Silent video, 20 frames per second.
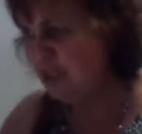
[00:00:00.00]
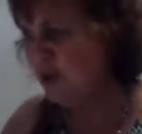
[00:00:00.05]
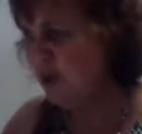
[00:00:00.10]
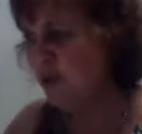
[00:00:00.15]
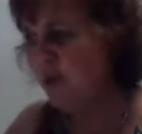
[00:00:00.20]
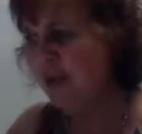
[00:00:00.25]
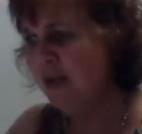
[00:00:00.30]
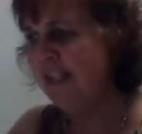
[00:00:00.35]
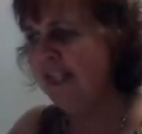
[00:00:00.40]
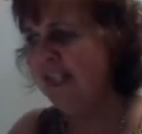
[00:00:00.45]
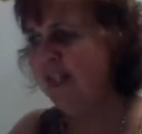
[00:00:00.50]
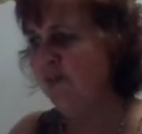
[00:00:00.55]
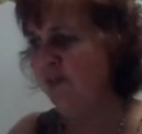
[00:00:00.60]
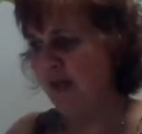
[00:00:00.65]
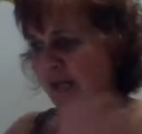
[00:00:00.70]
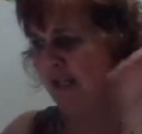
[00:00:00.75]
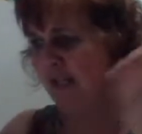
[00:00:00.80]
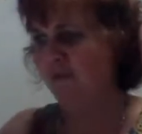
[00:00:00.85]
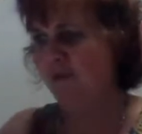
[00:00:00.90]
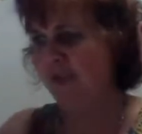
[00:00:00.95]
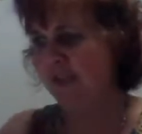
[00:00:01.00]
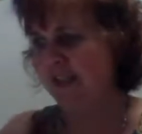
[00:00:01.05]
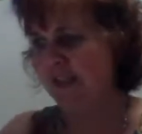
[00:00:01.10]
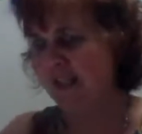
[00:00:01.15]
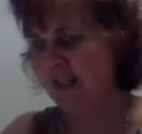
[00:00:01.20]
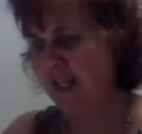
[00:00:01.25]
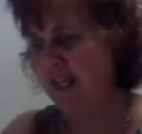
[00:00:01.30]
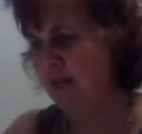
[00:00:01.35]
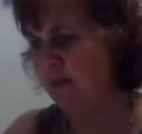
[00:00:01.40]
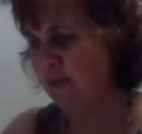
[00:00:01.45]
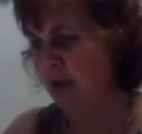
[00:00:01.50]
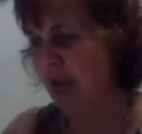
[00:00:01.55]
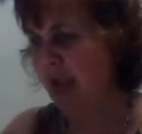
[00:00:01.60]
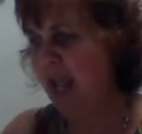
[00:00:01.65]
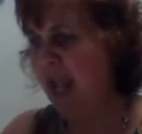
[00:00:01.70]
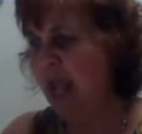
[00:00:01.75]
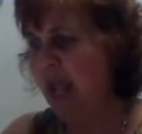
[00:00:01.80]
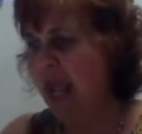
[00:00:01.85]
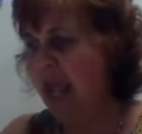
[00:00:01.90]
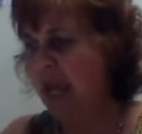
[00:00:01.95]
"Who is this wicked Philistine anyway?
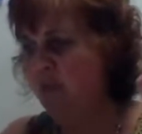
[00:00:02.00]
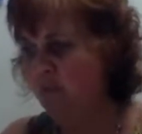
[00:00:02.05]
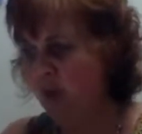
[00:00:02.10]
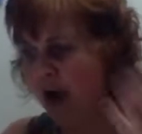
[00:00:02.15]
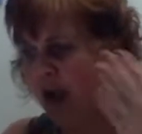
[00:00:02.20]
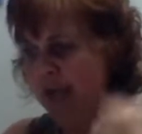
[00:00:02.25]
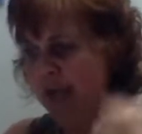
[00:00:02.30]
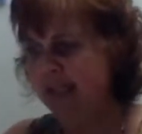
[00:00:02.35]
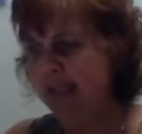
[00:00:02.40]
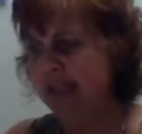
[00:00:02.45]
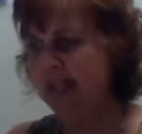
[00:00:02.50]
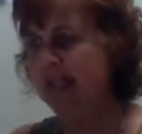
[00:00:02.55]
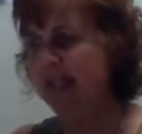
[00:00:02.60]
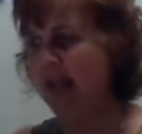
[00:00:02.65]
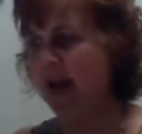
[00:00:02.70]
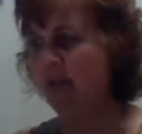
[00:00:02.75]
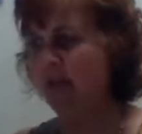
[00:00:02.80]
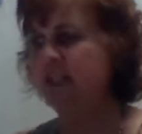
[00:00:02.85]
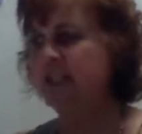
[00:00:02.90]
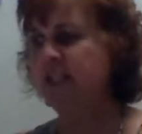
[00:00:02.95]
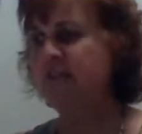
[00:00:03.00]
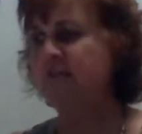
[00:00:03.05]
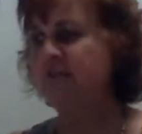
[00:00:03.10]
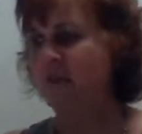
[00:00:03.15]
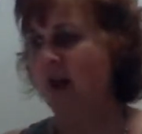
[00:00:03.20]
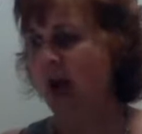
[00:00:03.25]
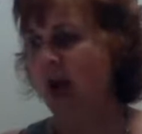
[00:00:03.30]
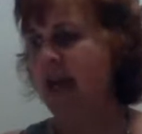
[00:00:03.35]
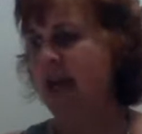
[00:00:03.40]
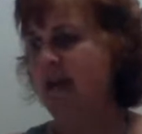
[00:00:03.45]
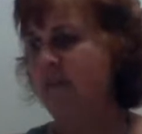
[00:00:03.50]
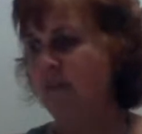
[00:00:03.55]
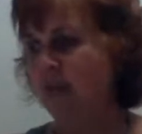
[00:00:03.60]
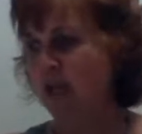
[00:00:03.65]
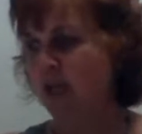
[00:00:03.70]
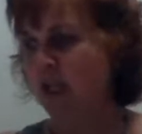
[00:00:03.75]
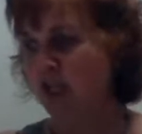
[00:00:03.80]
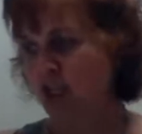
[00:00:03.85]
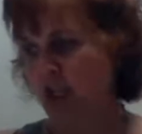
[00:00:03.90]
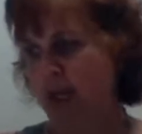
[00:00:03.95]
And why is he allowed to defy and
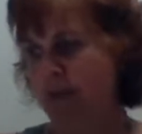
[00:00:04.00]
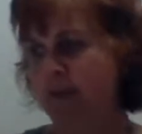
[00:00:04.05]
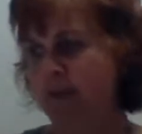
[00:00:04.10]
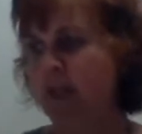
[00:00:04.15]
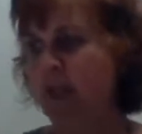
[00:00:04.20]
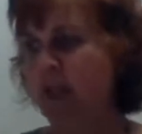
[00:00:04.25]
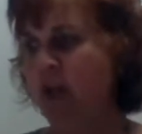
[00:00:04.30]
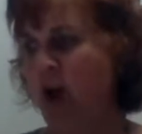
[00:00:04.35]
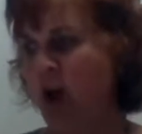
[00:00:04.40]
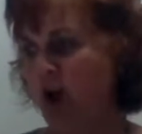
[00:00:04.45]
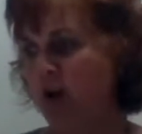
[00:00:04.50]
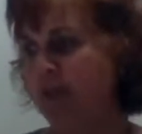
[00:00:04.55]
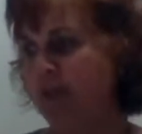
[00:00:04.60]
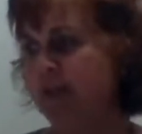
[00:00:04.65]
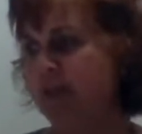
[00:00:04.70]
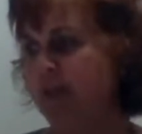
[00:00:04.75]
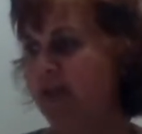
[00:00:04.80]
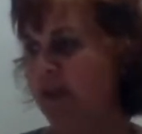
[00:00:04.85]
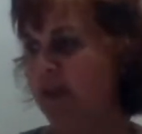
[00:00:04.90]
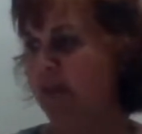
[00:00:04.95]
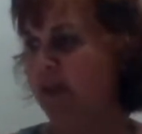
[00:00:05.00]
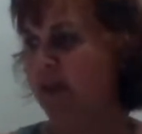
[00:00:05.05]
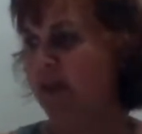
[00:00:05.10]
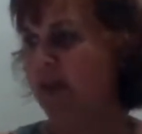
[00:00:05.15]
bring shame into the armies of the living